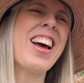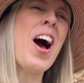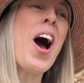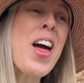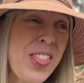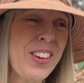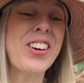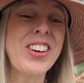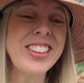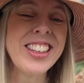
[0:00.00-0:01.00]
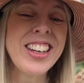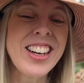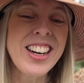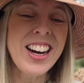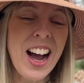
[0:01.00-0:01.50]
I thought
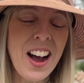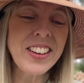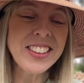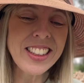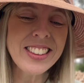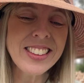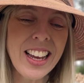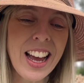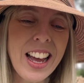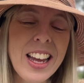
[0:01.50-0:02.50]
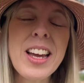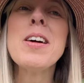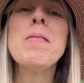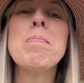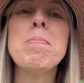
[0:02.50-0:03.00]
I was going to say
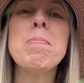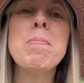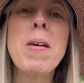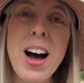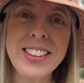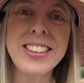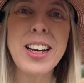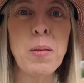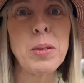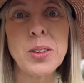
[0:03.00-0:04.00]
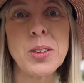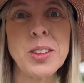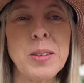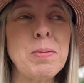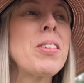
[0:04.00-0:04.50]
my setup was
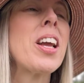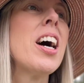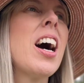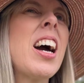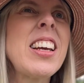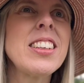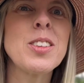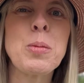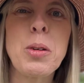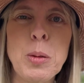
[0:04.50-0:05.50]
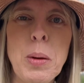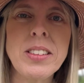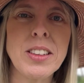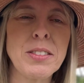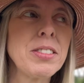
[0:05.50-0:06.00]
awesome. I think it was more
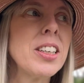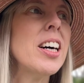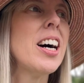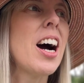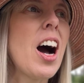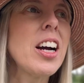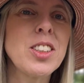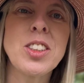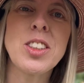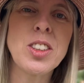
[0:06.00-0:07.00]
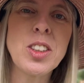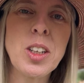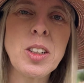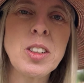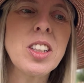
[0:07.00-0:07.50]
expensive. I just
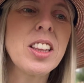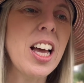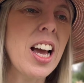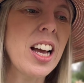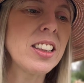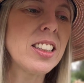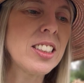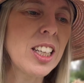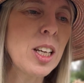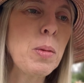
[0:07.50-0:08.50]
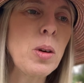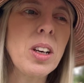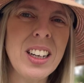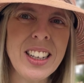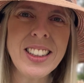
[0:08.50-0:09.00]
assumed that the Temu
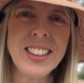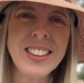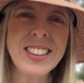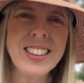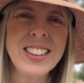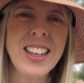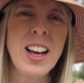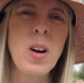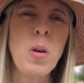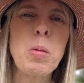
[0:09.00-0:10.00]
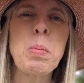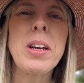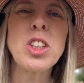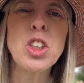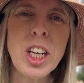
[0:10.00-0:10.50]
lights would be
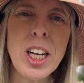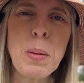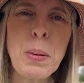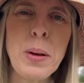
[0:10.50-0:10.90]
cheap